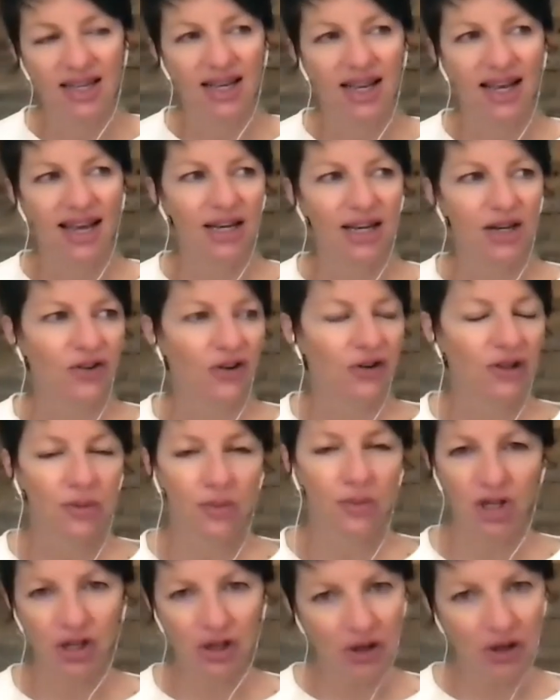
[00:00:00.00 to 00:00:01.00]
and it took them
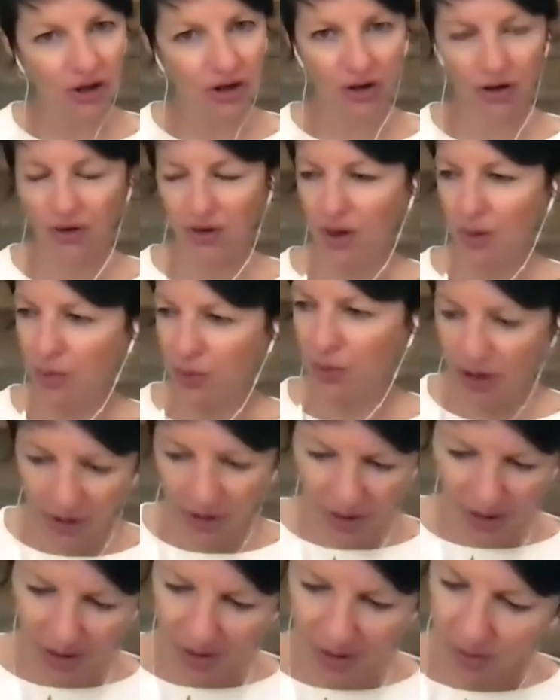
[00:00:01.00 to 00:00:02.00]
a year and they
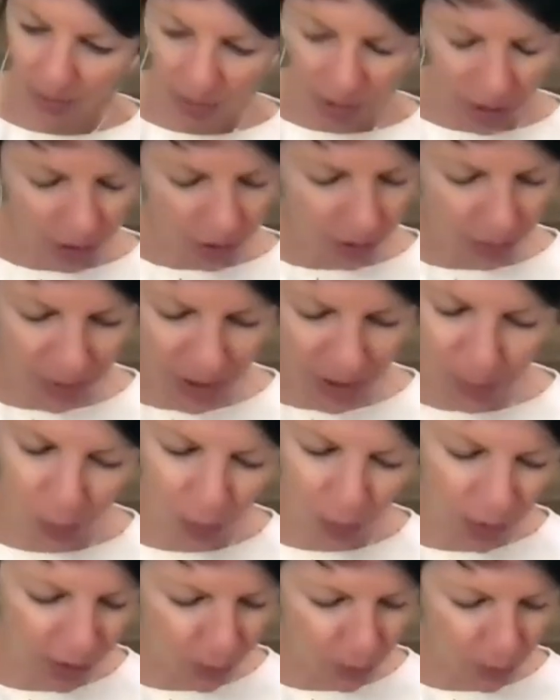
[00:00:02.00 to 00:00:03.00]
brought in you know people
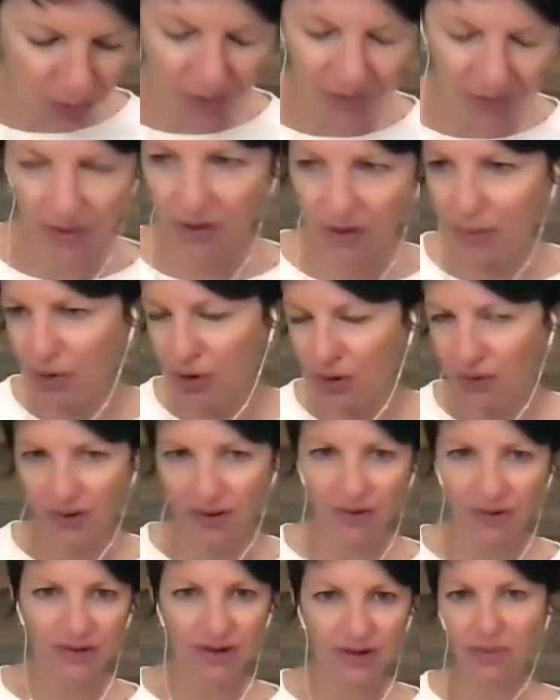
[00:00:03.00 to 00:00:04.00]
who had worked in the middle
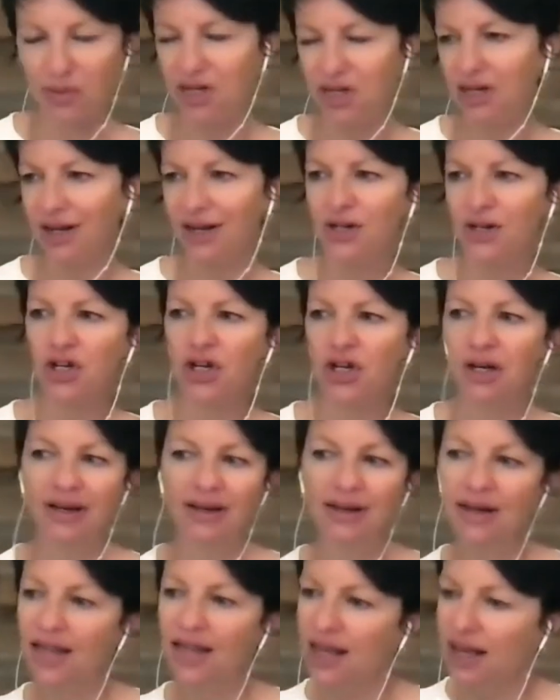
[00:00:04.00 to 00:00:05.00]
east on mediation
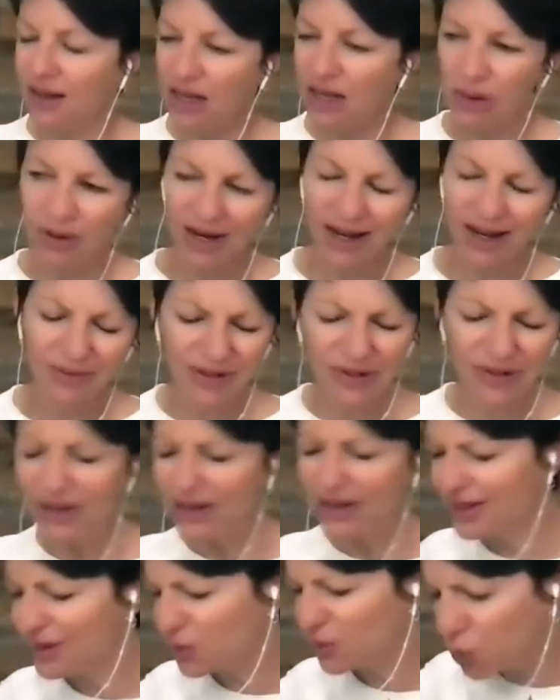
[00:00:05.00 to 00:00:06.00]
and they would have these
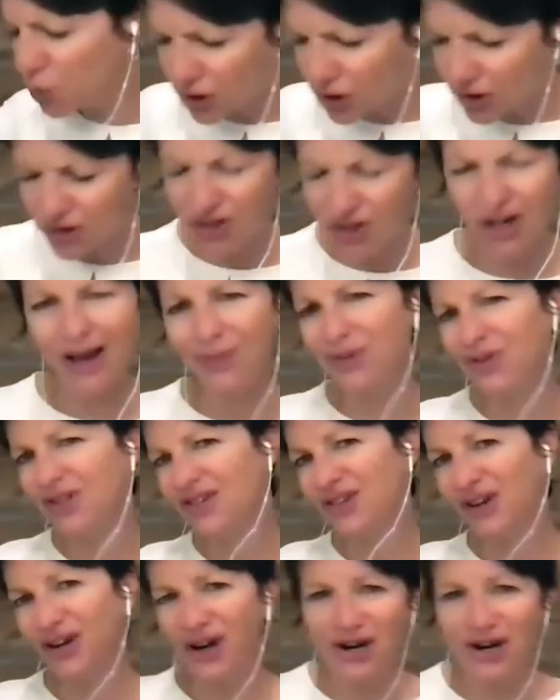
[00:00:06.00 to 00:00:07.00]
like these workshops
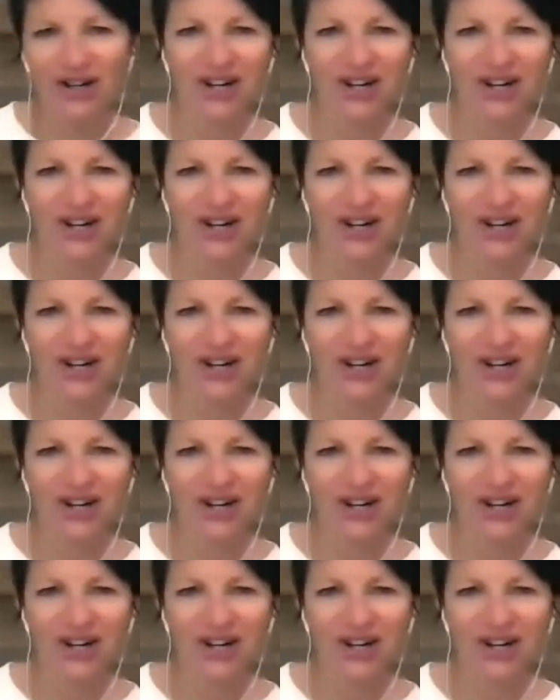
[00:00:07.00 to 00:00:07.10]
these hard